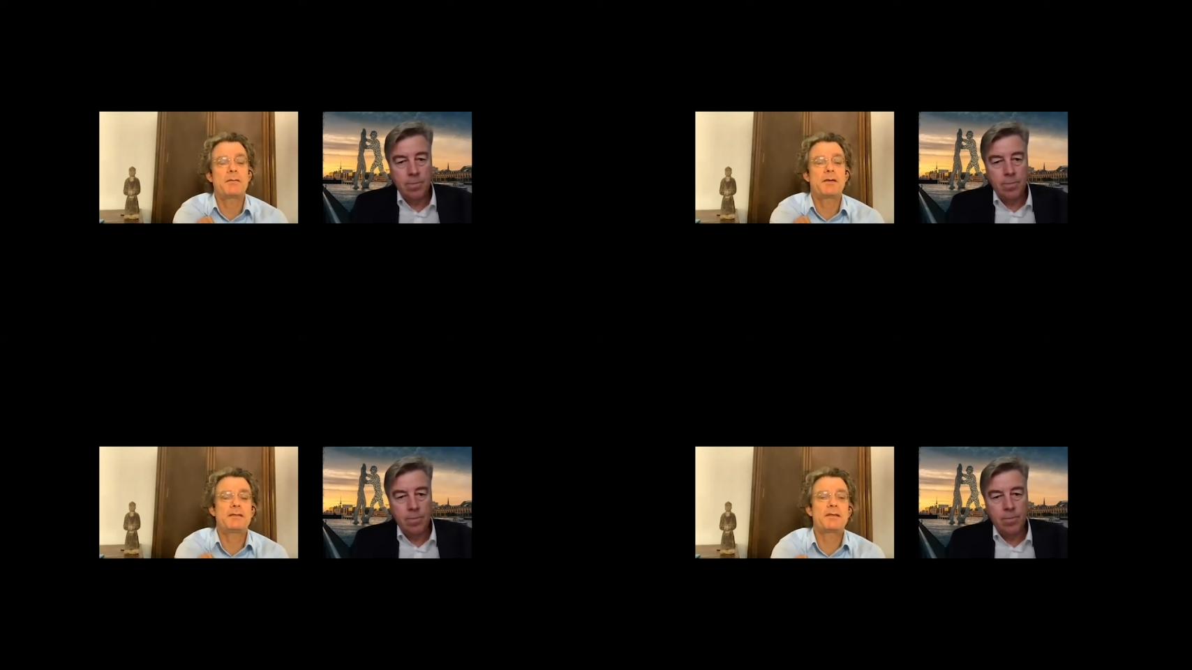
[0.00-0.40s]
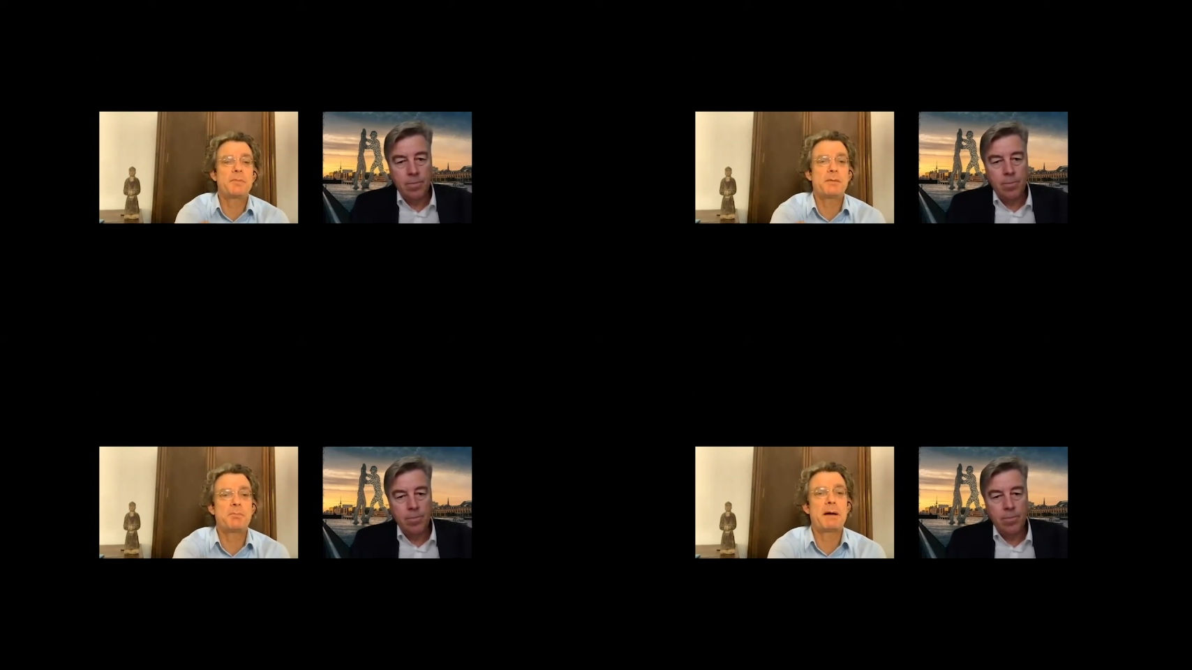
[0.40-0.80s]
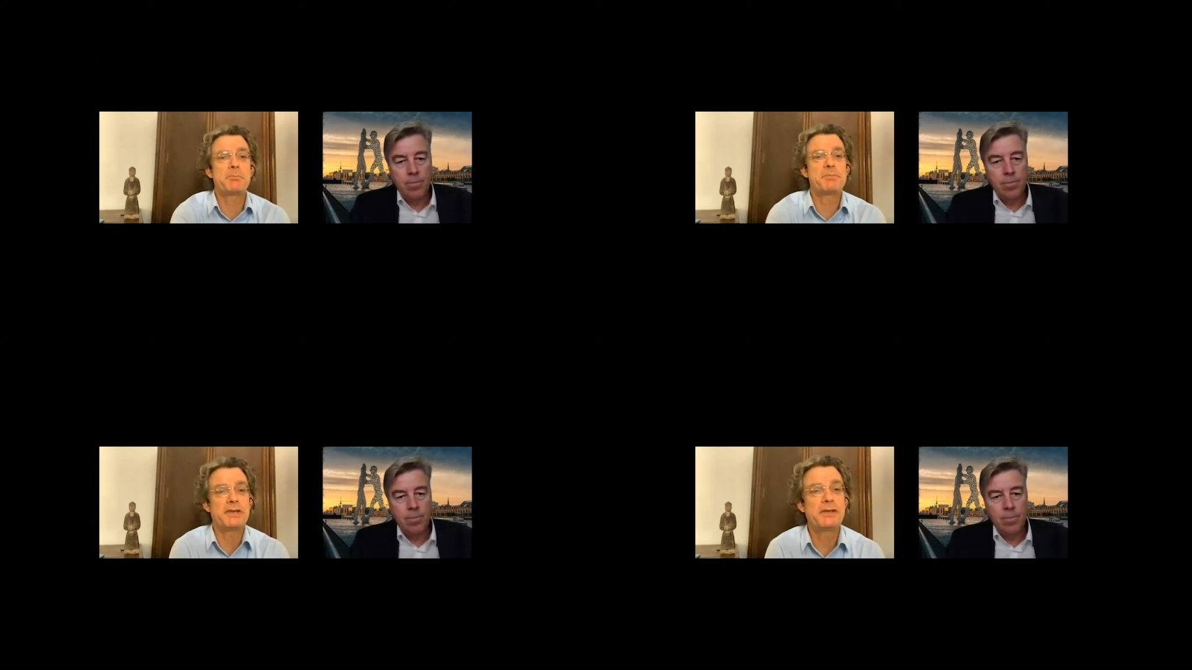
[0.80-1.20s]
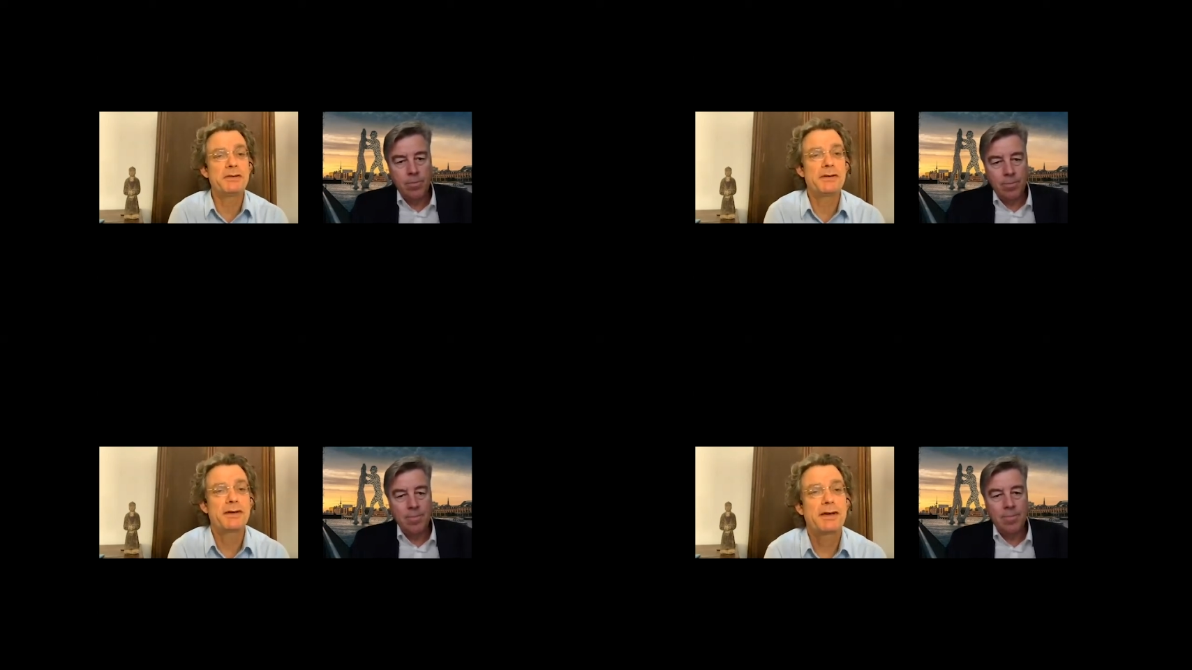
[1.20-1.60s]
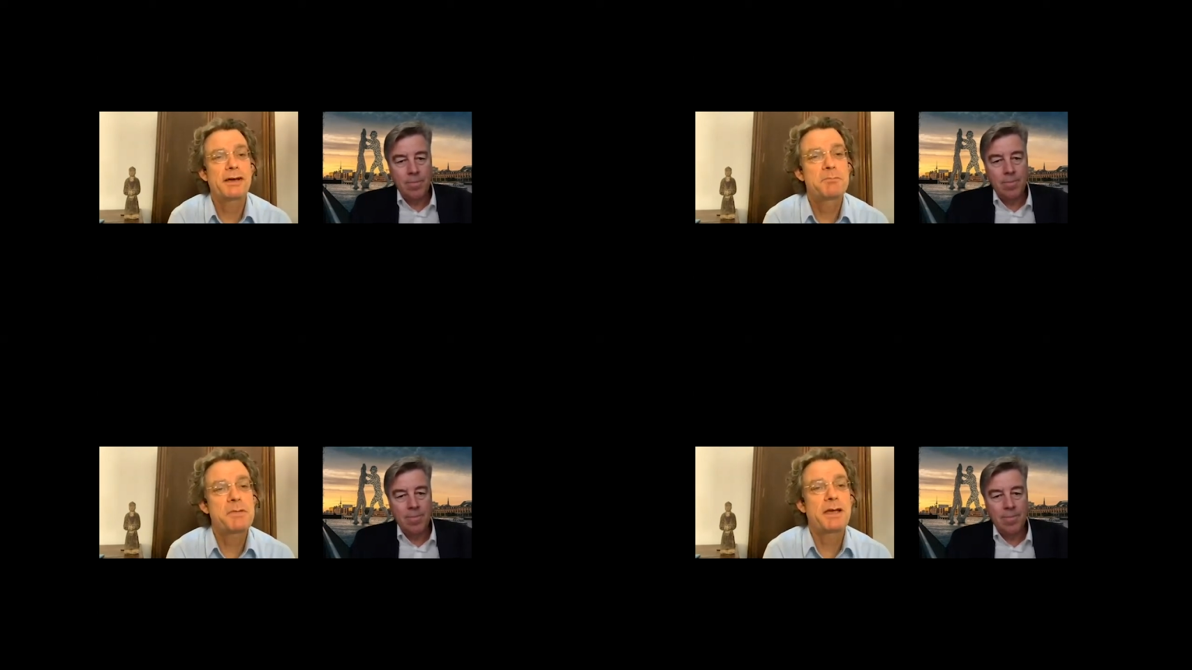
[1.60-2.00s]
Speaker 1: it's a bit bumpy
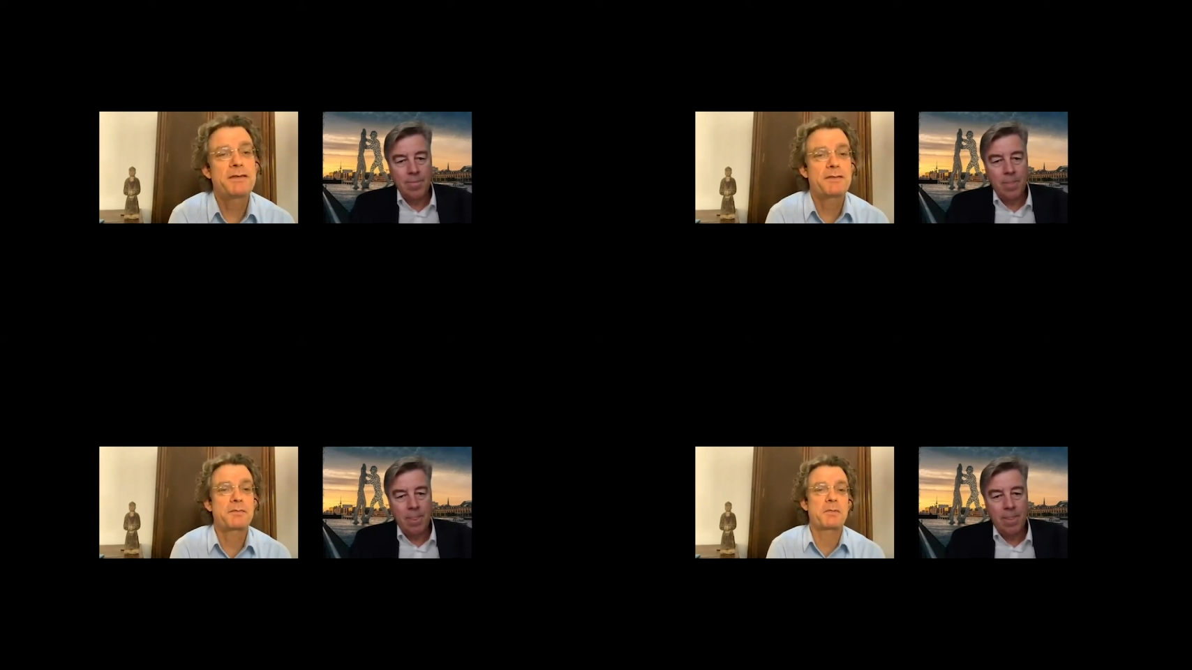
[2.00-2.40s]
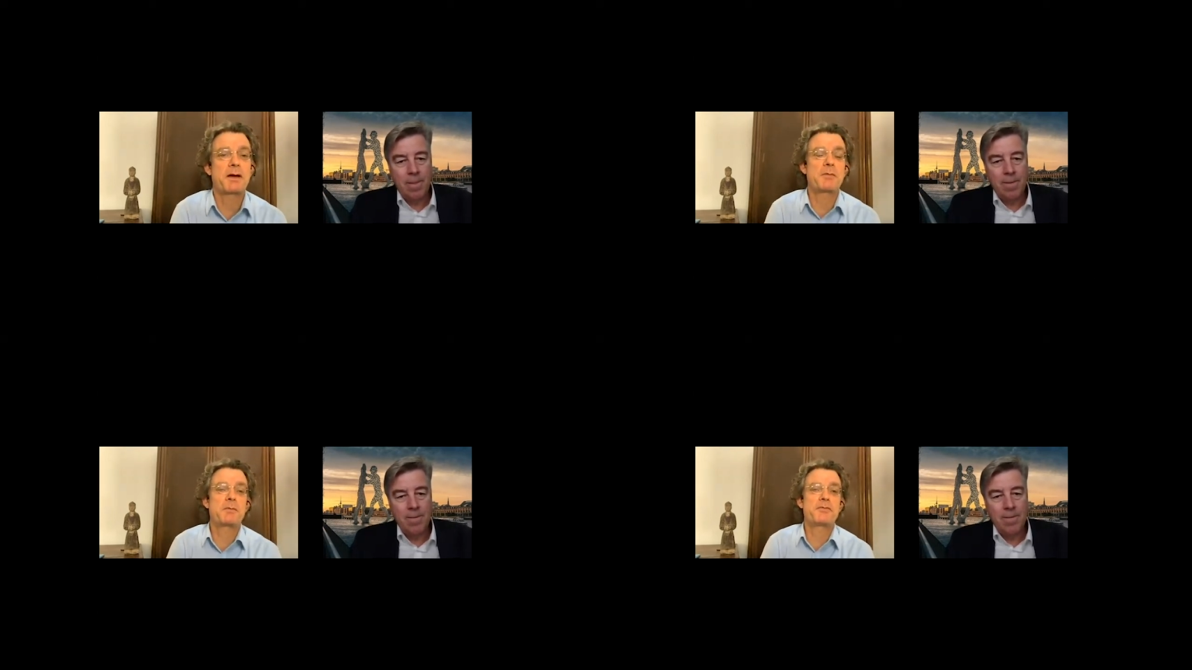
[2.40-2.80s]
um, it's uh,